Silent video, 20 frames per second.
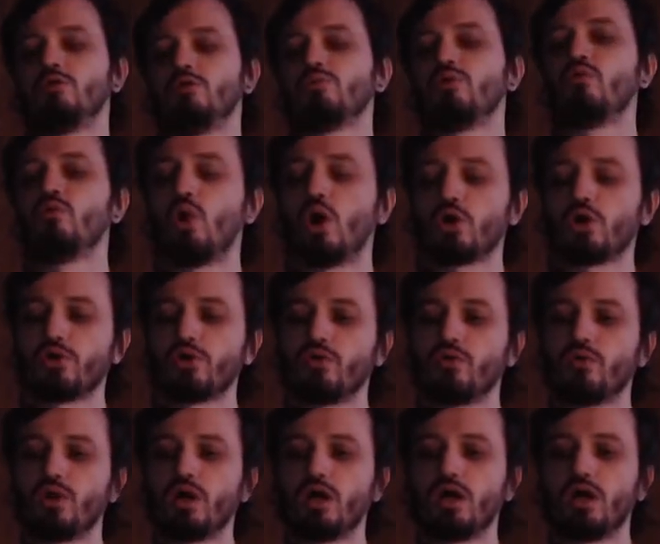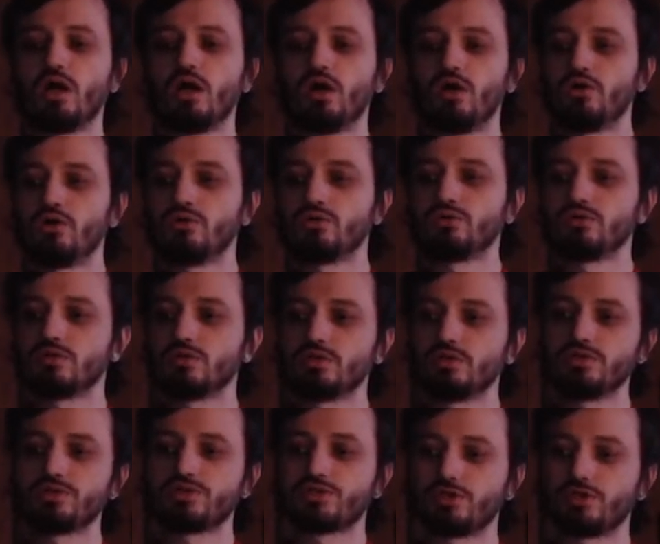Walking around
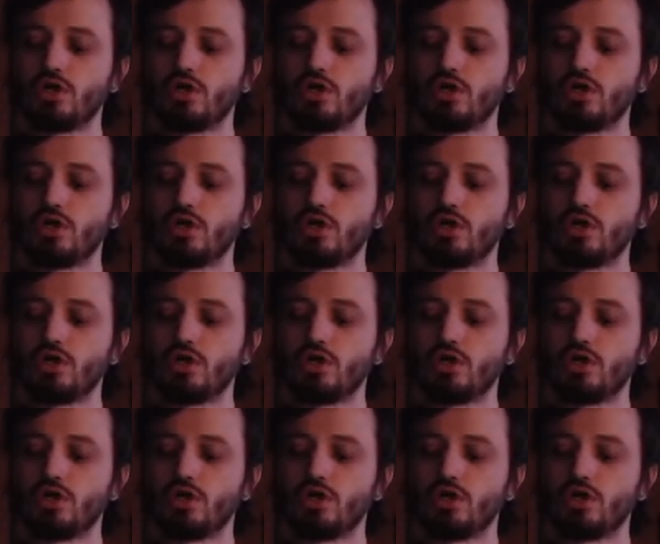this